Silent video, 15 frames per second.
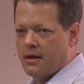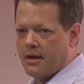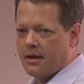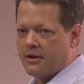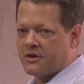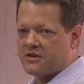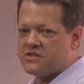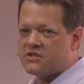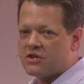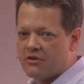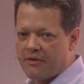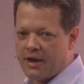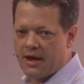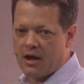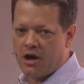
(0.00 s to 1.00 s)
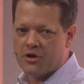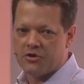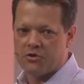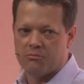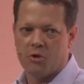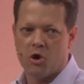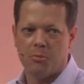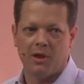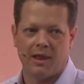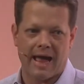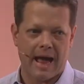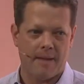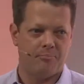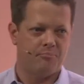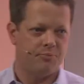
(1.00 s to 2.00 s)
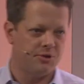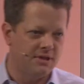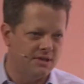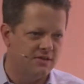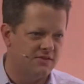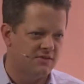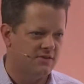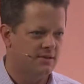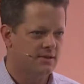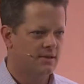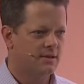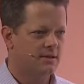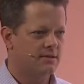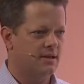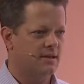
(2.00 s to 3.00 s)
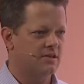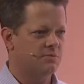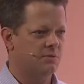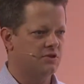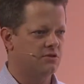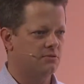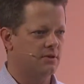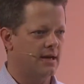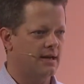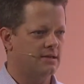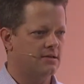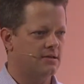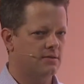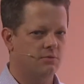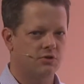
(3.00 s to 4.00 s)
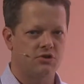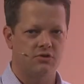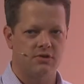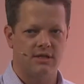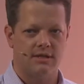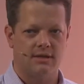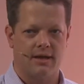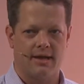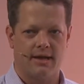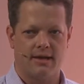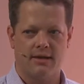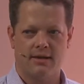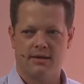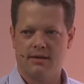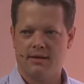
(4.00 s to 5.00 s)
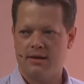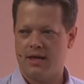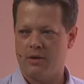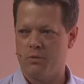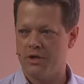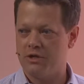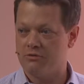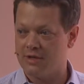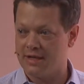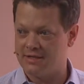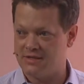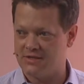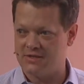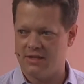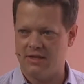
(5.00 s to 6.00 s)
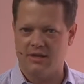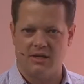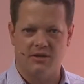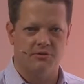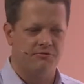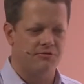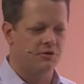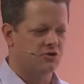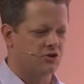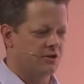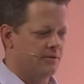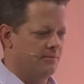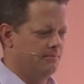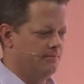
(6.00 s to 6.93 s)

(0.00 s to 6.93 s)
and our survey on your mobile app. Please tell us what you liked, what you didn't like, and what you'd like to see in the future.